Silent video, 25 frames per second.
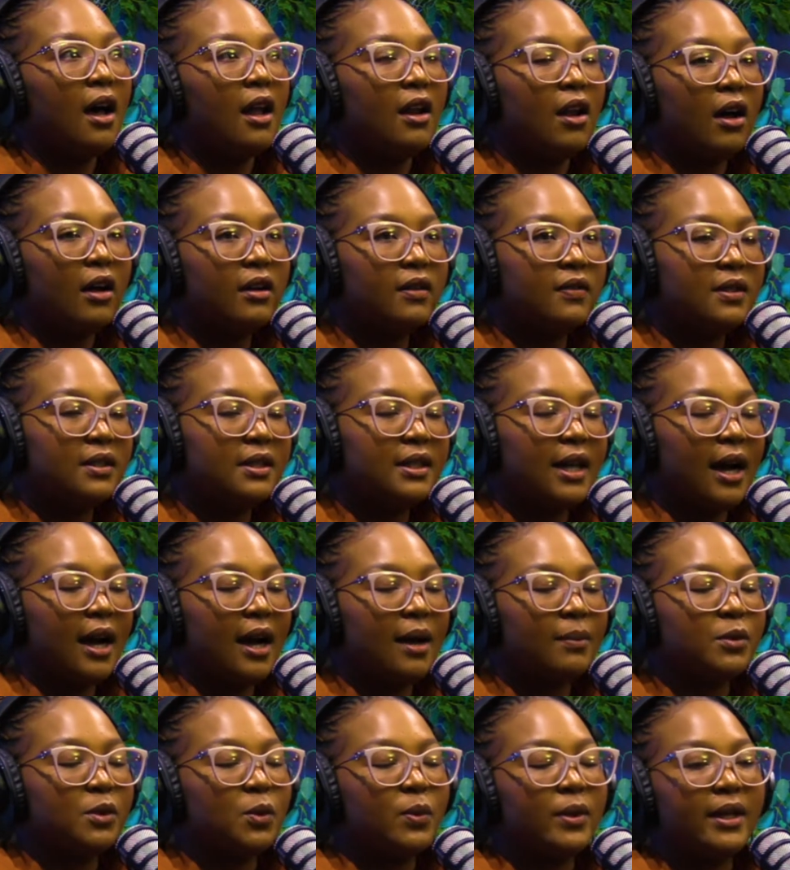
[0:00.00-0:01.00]
a lot of the
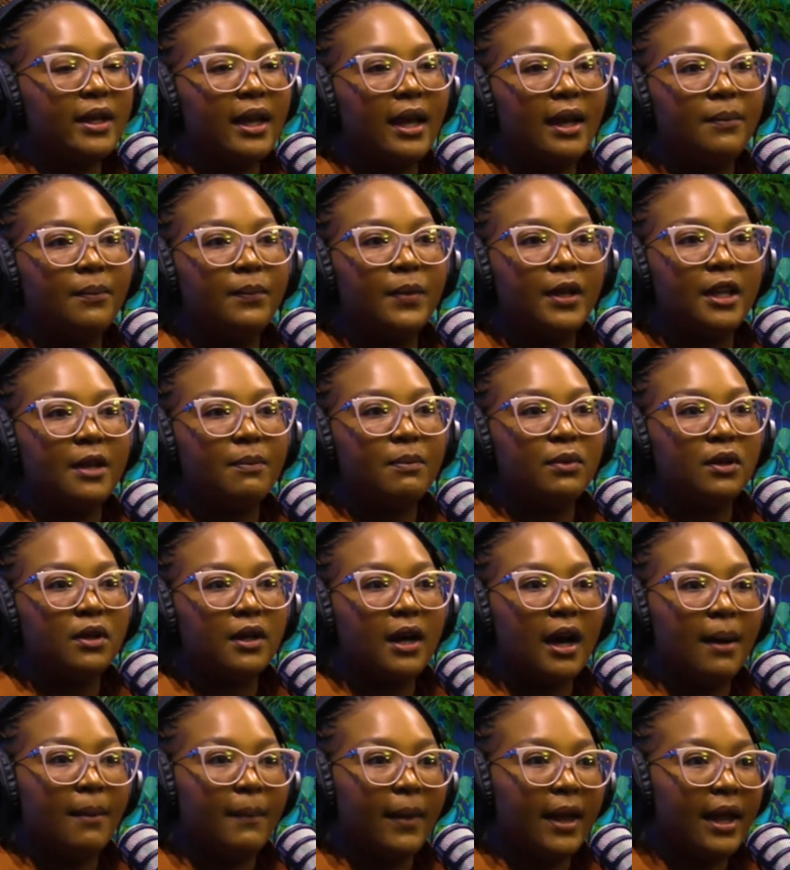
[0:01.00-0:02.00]
times we get people
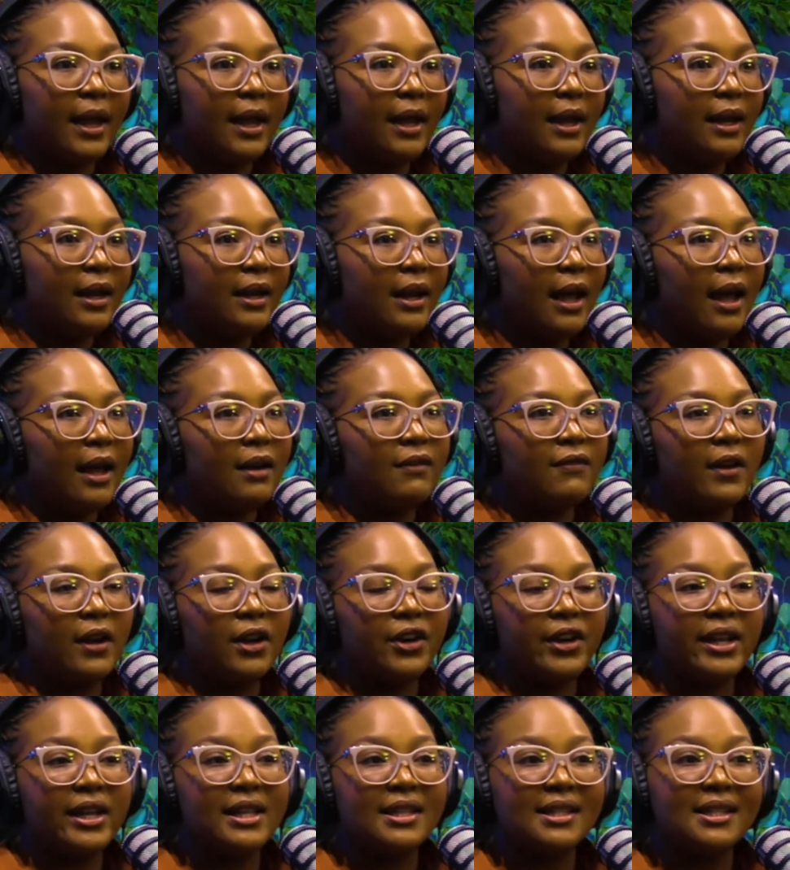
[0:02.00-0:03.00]
come in at
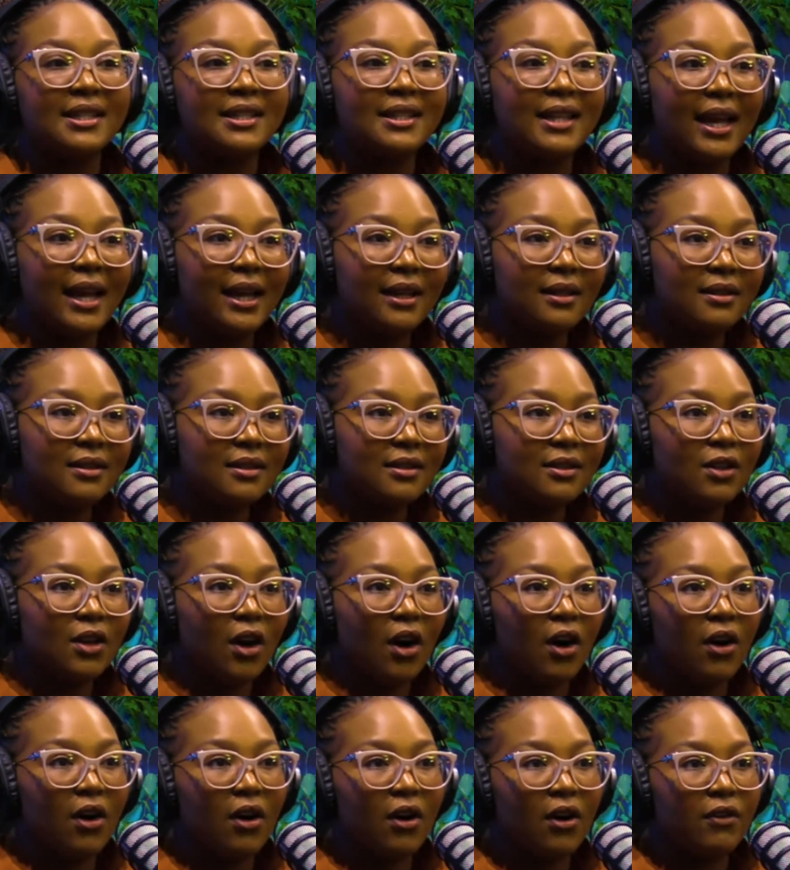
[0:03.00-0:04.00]
varying states
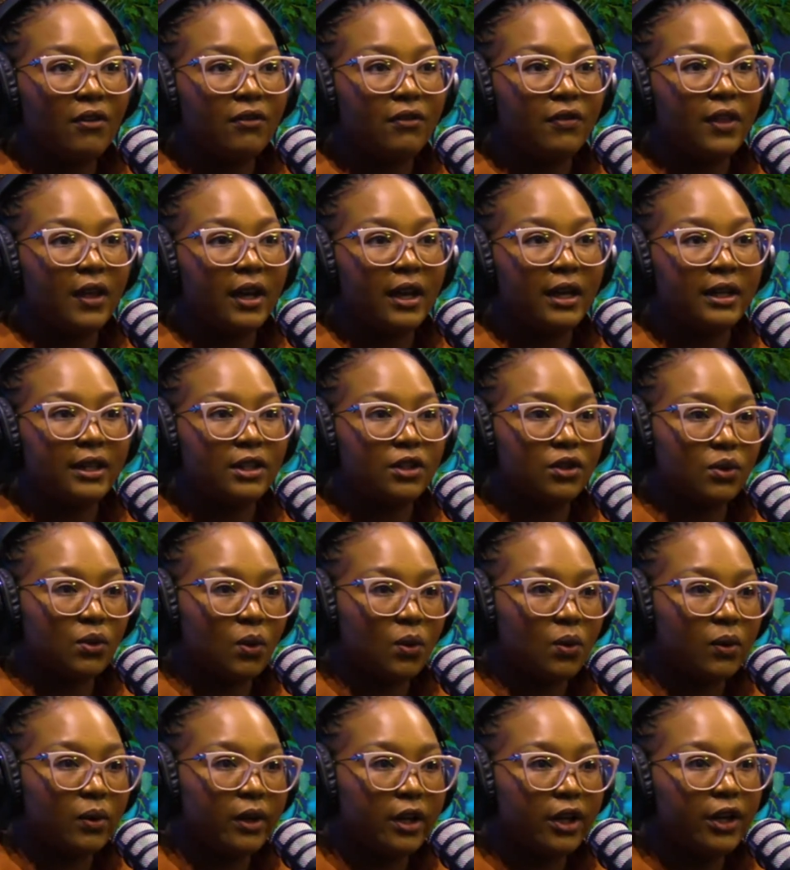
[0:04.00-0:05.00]
of their
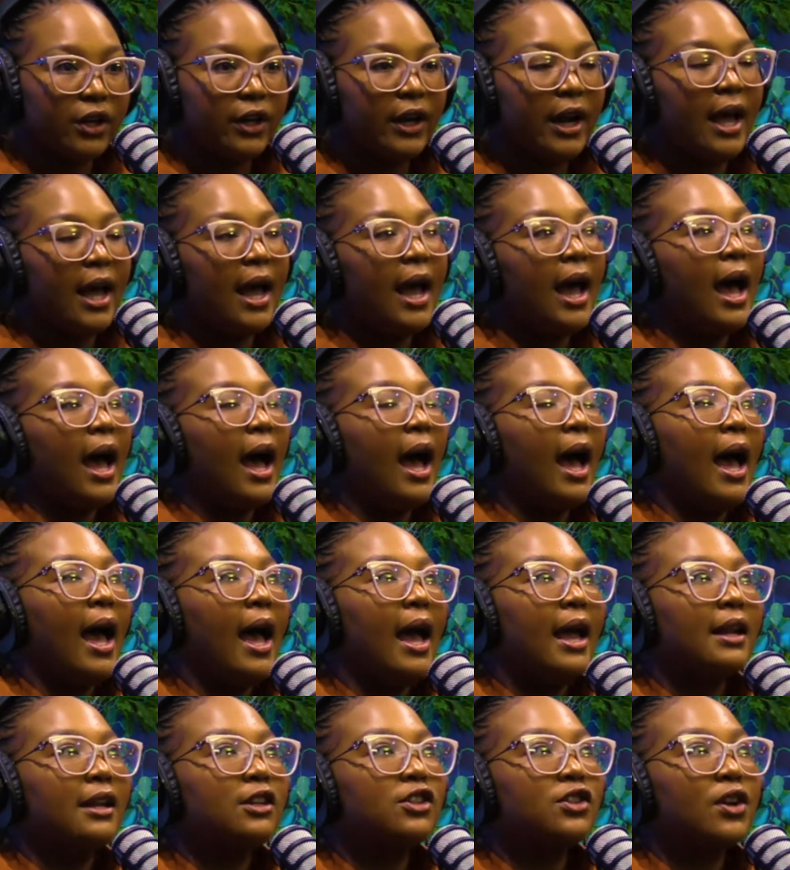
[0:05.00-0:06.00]
disorder,
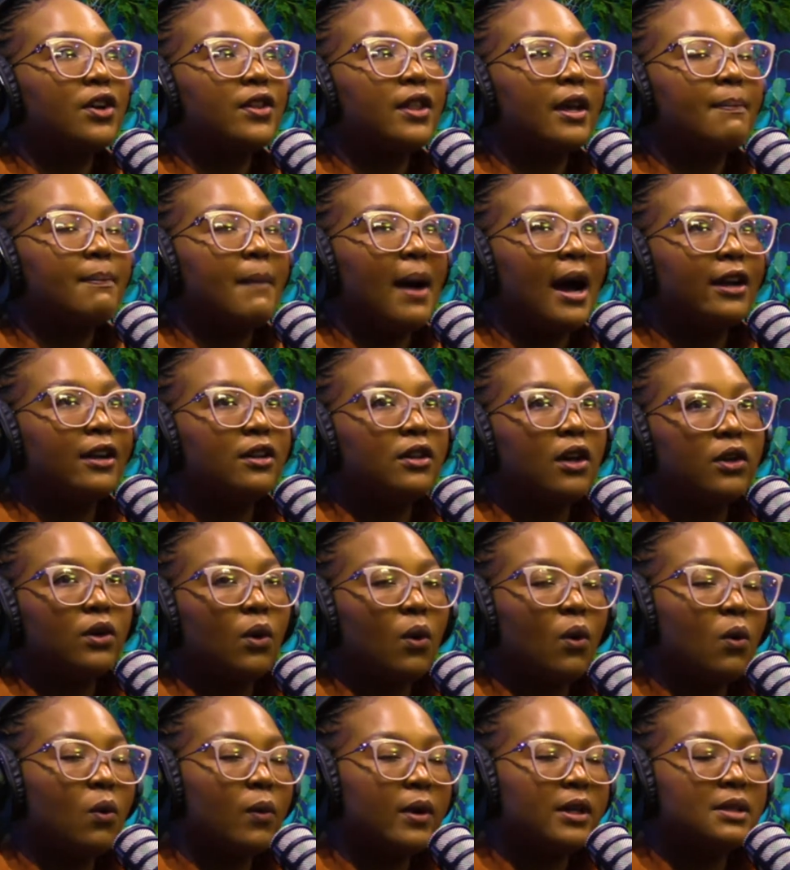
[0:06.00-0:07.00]
and so they might
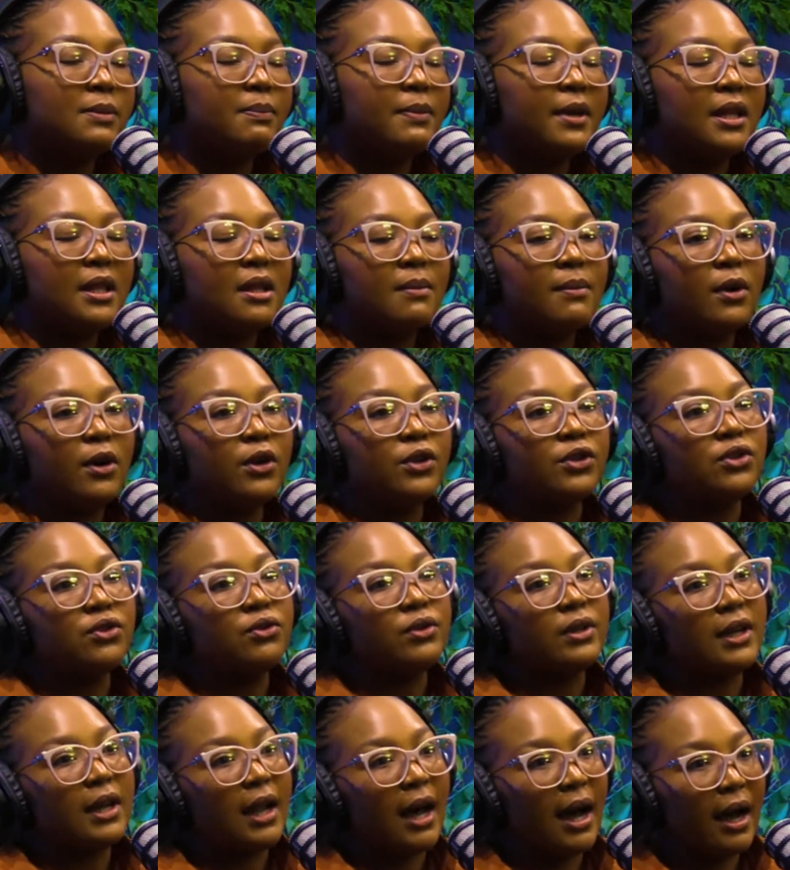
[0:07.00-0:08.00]
not always be the
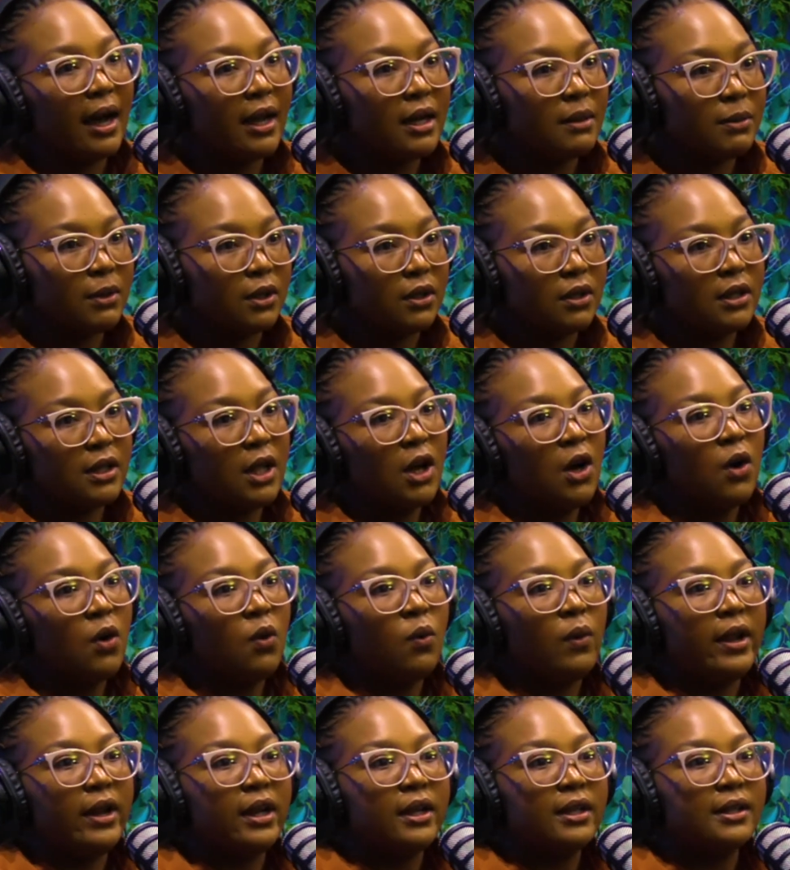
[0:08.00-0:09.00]
most reliable
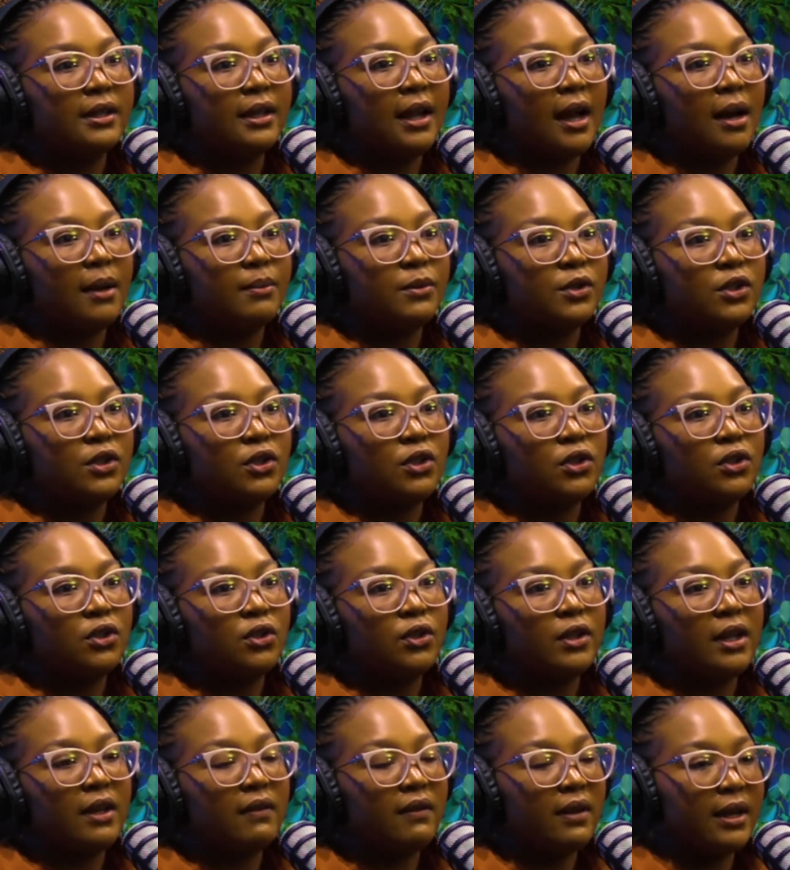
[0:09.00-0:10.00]
when it comes
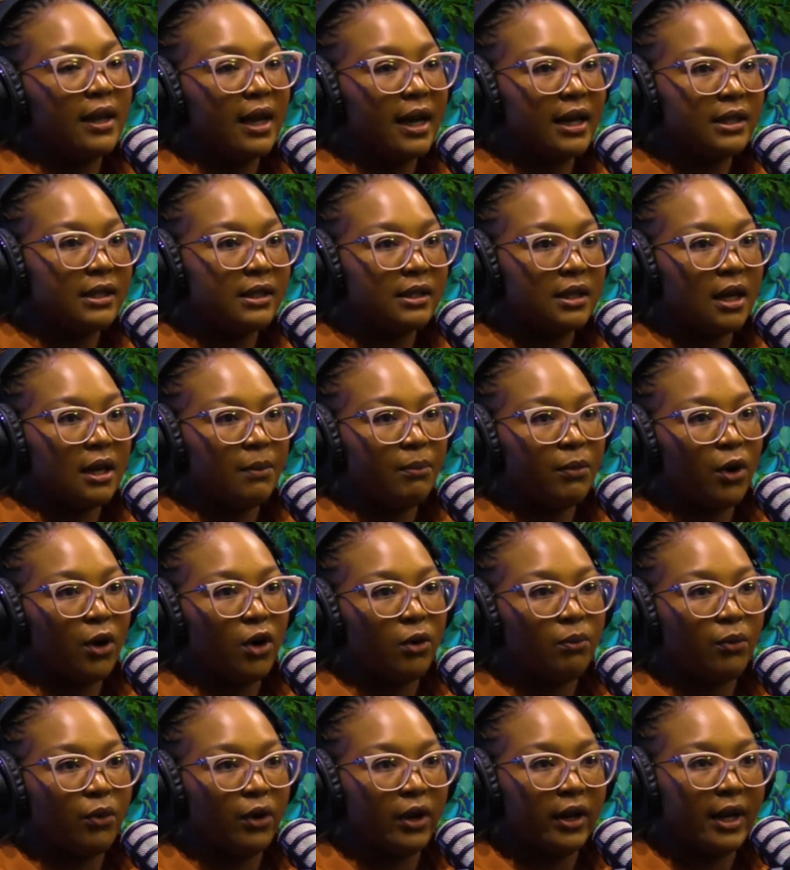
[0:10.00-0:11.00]
to giving us
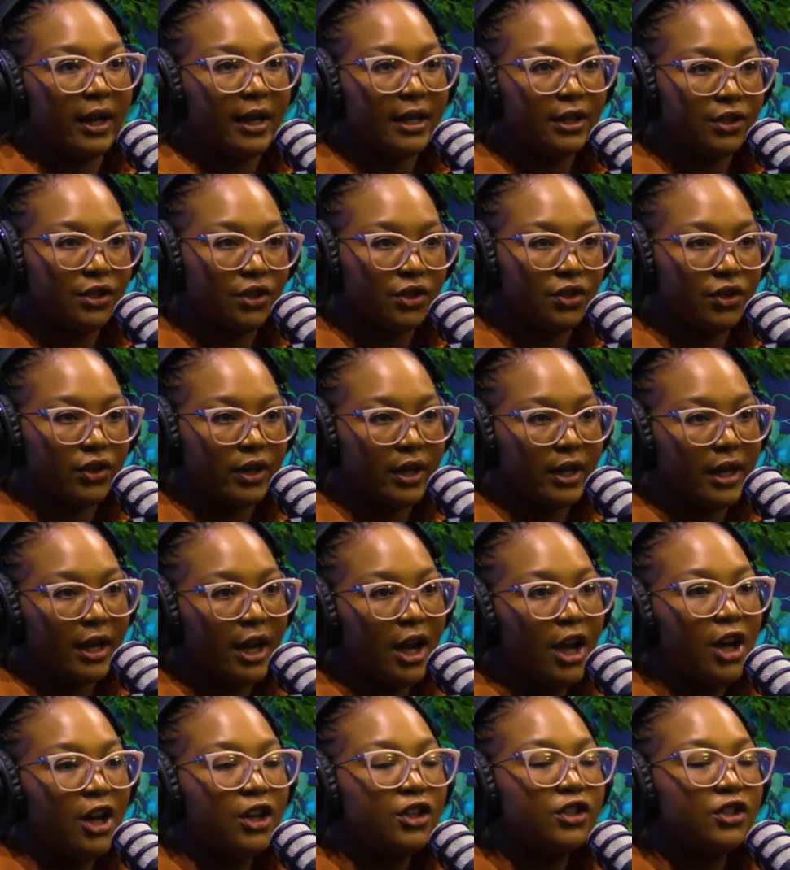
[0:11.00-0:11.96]
appropriate history.